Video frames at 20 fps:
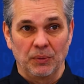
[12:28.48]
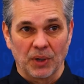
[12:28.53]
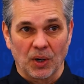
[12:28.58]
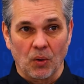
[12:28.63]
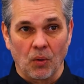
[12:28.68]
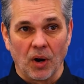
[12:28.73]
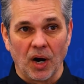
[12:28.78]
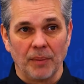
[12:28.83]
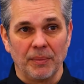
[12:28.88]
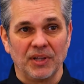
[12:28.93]

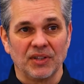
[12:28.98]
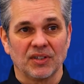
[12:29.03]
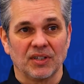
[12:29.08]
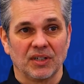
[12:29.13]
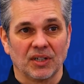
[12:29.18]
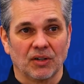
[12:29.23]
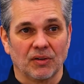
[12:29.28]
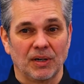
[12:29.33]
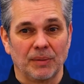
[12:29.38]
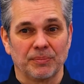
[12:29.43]
requirement
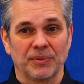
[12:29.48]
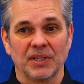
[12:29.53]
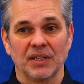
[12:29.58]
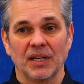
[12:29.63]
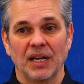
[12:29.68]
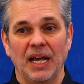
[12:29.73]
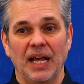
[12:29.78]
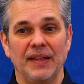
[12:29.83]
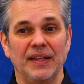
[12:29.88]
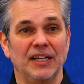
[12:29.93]
to encrypt
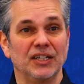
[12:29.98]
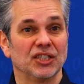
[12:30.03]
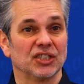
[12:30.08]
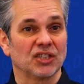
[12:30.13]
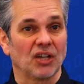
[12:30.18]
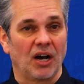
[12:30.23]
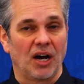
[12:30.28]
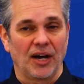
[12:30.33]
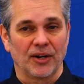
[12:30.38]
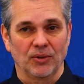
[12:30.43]
and then just
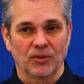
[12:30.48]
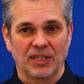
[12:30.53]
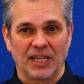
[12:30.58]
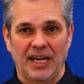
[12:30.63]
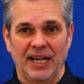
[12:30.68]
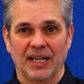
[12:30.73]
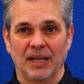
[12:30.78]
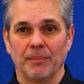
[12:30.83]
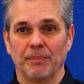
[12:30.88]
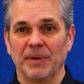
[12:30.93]
auto
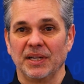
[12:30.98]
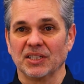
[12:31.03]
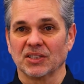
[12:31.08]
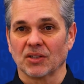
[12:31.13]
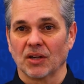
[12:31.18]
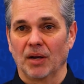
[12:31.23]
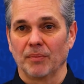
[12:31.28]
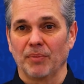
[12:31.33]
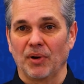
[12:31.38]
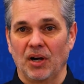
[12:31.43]
tag it based
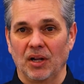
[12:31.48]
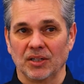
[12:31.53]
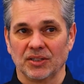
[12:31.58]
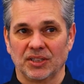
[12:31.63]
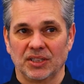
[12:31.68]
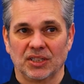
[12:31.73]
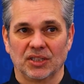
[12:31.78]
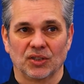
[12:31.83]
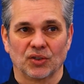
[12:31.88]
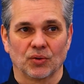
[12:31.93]
on
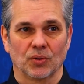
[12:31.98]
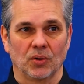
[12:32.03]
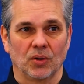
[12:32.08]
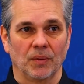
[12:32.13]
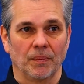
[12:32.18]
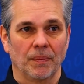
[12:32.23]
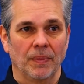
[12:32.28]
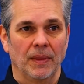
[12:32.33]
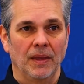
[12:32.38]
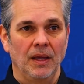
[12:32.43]
policy
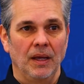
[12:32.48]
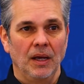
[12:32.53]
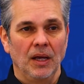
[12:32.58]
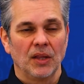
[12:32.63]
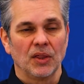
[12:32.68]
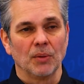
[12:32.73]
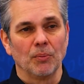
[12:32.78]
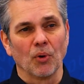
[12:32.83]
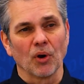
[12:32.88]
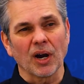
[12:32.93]
control.
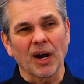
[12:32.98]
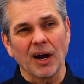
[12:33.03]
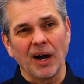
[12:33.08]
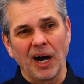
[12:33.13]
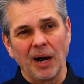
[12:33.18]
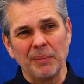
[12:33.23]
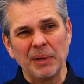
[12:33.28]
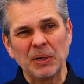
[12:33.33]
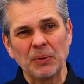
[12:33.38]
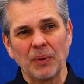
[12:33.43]
The more
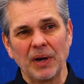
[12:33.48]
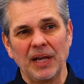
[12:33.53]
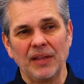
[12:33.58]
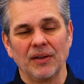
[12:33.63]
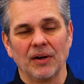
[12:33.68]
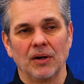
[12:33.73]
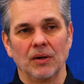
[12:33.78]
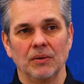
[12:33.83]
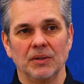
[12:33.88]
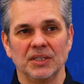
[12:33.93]
common way,
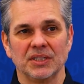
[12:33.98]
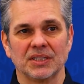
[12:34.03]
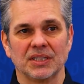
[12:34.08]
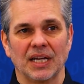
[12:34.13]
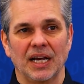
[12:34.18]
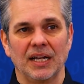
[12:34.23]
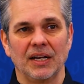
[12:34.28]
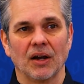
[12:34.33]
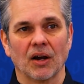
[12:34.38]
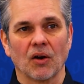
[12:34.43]
though, is
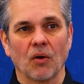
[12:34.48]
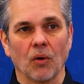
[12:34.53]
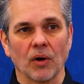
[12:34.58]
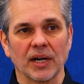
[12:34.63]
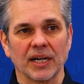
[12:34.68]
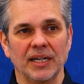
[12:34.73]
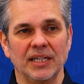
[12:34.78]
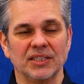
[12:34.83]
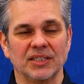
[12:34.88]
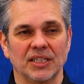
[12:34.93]
that
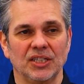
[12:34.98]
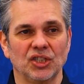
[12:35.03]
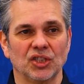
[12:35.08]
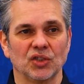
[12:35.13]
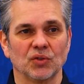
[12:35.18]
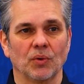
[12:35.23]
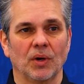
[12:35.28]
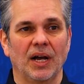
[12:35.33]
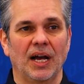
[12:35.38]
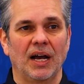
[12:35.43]

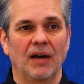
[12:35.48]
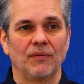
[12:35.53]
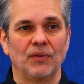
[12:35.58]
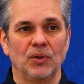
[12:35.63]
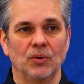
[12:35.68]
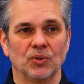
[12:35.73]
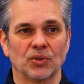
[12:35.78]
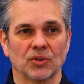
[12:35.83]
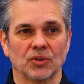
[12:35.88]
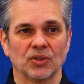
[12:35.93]
organizations will have
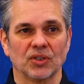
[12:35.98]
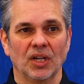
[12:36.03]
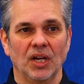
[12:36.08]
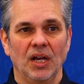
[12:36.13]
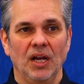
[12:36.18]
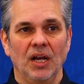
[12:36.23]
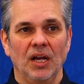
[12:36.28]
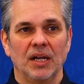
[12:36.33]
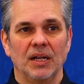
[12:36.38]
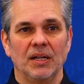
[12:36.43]
users
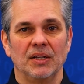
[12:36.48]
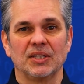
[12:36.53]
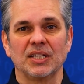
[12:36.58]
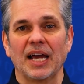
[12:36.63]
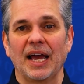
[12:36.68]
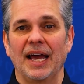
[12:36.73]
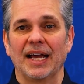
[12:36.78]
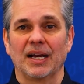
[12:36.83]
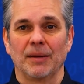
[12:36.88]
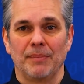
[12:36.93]

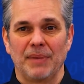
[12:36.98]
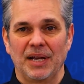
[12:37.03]
tag a